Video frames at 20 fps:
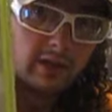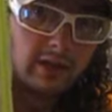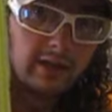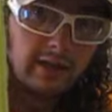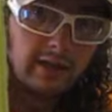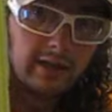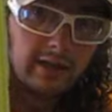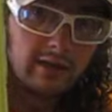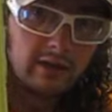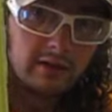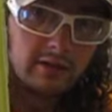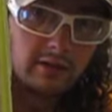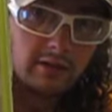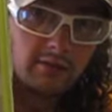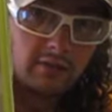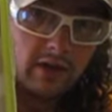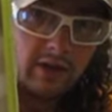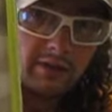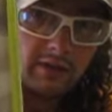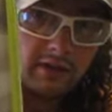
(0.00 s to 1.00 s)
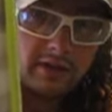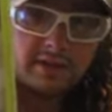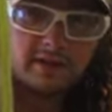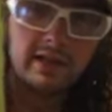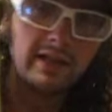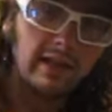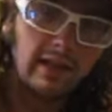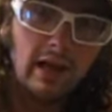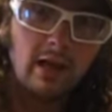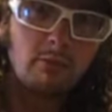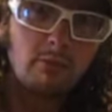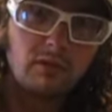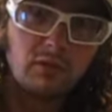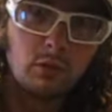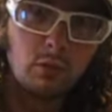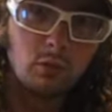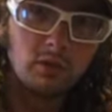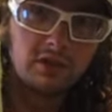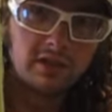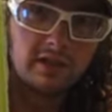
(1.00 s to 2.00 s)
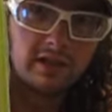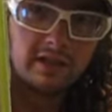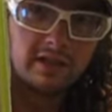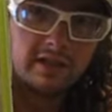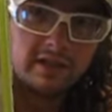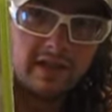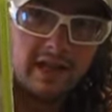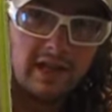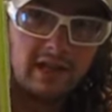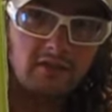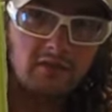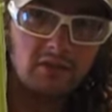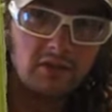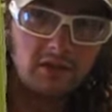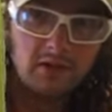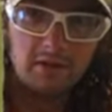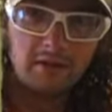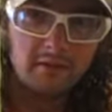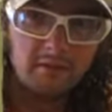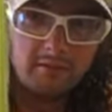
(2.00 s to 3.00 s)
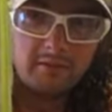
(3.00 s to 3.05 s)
Dead Survival Instinct. I'm of course gonna save the